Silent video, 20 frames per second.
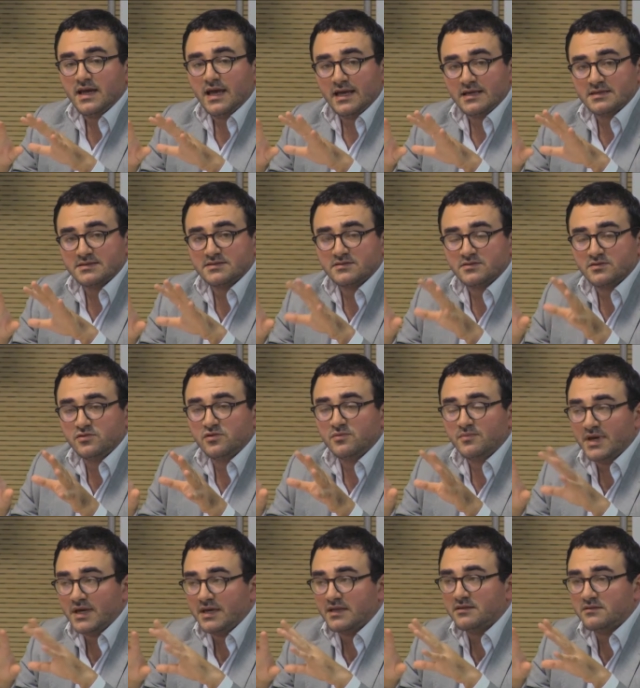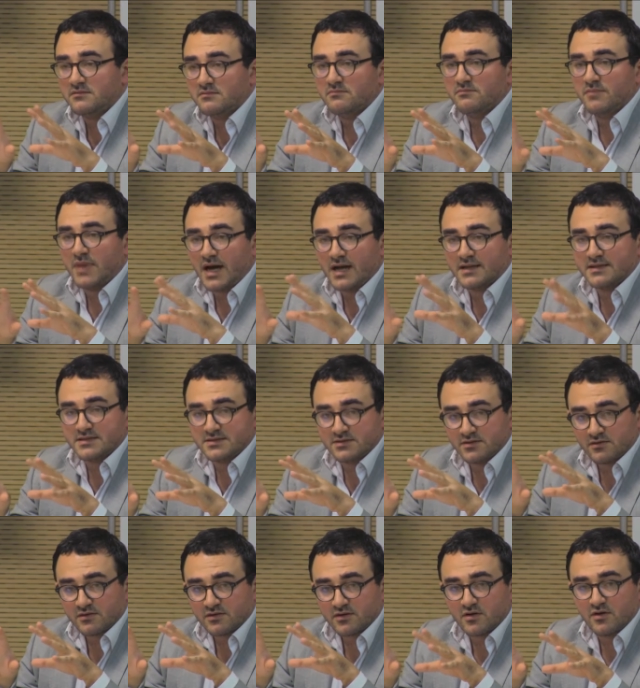has two main
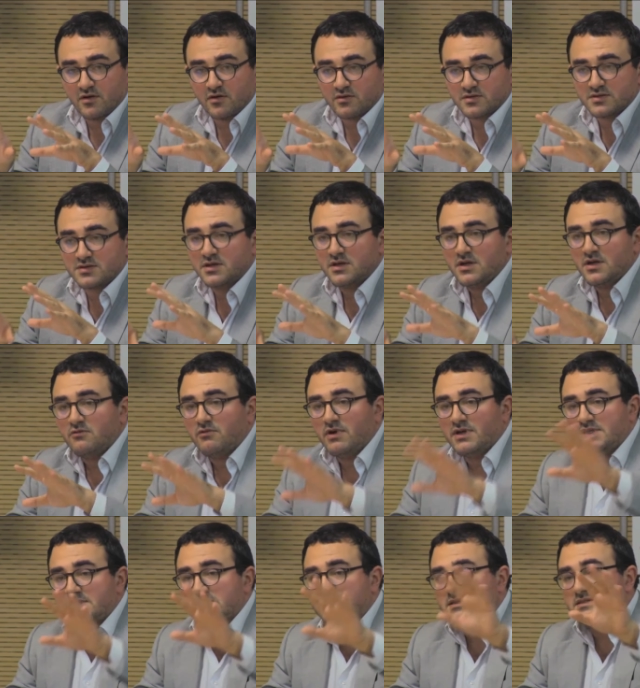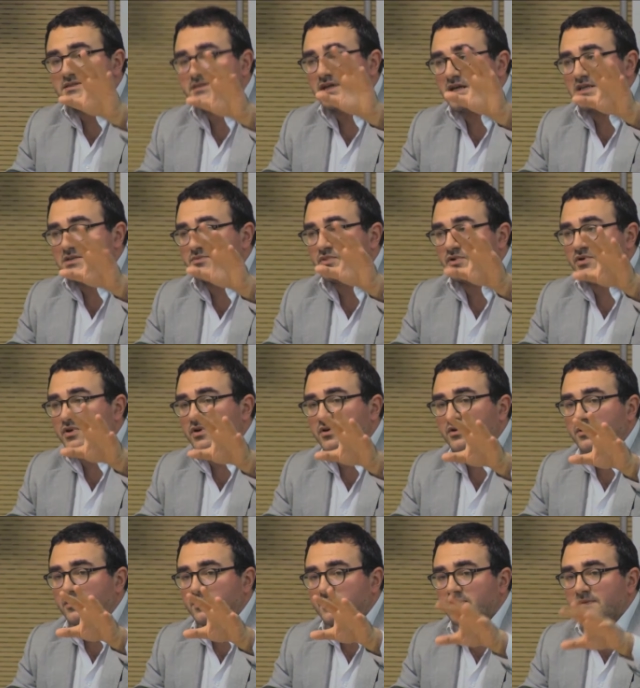bodies or courts. One is the Strasbourg
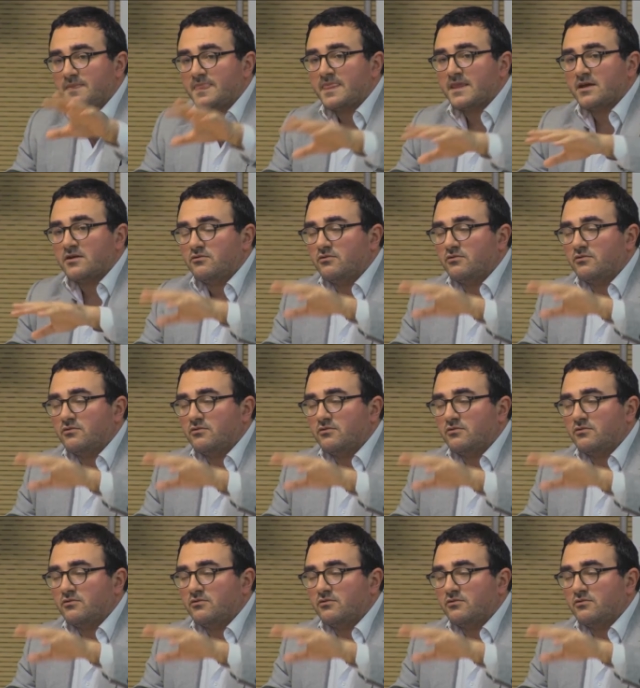Court,